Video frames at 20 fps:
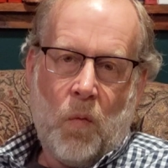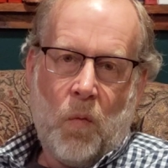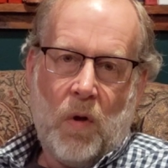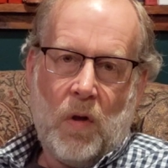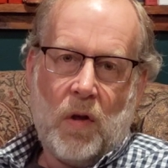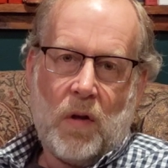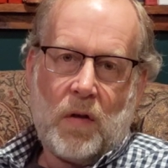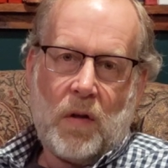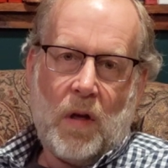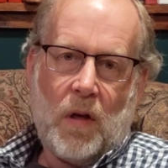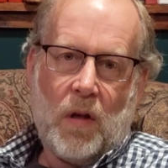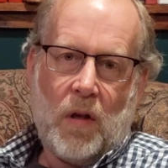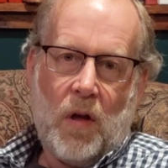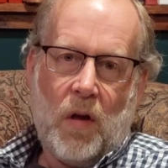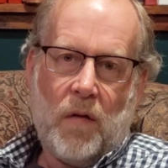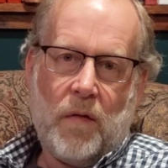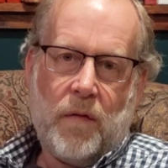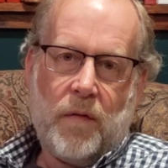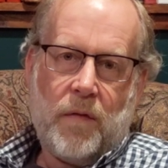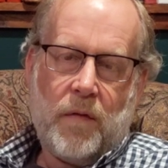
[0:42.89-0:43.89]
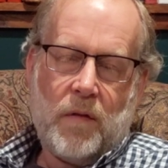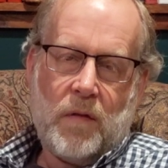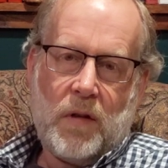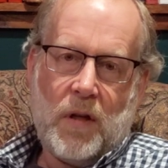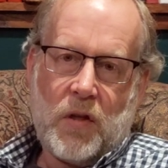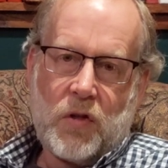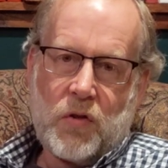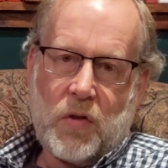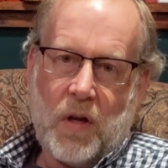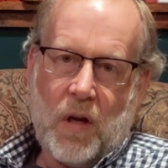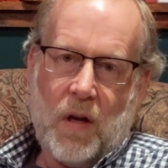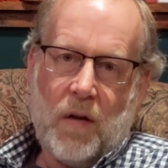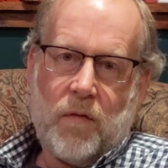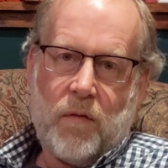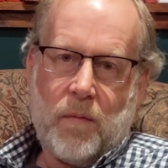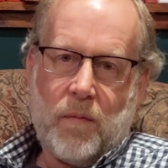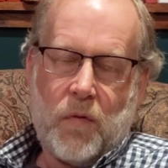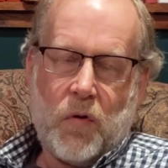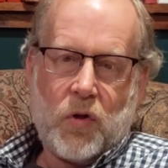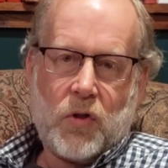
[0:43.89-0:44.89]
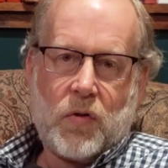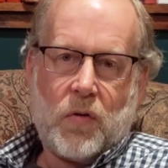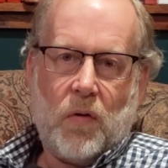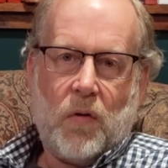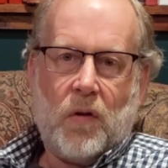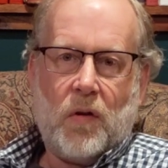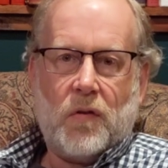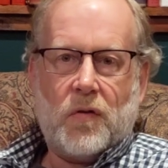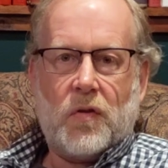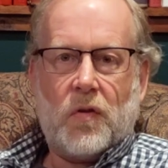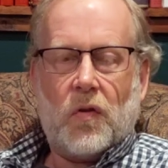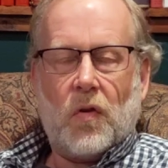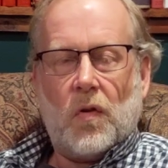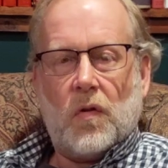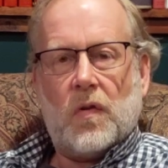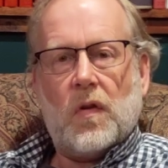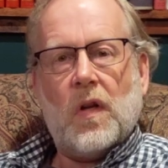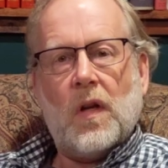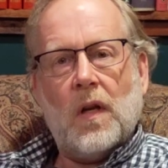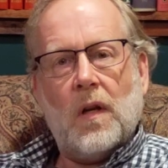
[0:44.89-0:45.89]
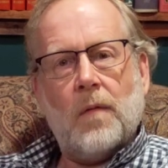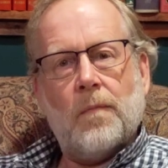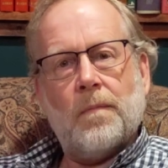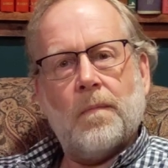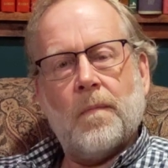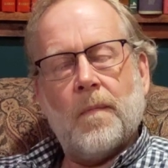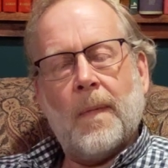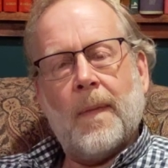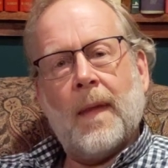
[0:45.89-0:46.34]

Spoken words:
We looked at love yesterday from 1 Corinthians 13.